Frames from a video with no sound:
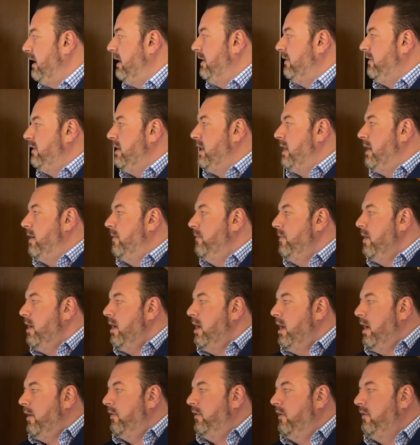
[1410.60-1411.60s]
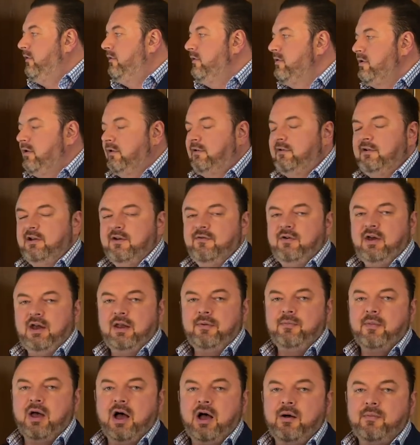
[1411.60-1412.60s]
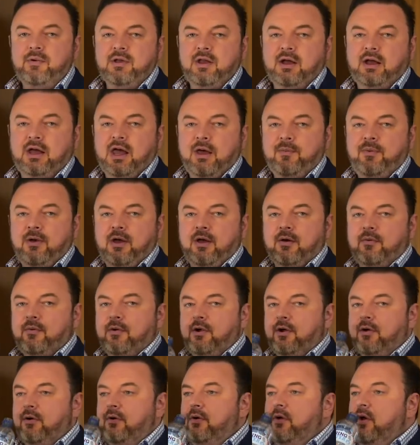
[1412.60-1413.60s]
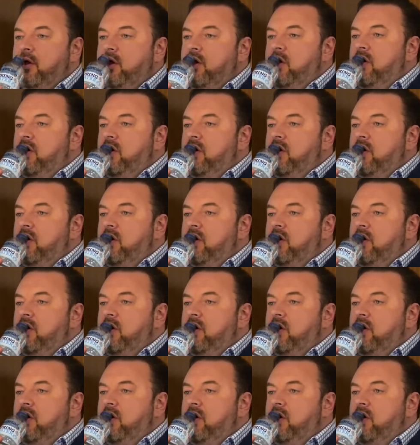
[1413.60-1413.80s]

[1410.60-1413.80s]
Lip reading: anything. This is just living in Melbourne and keeping it real.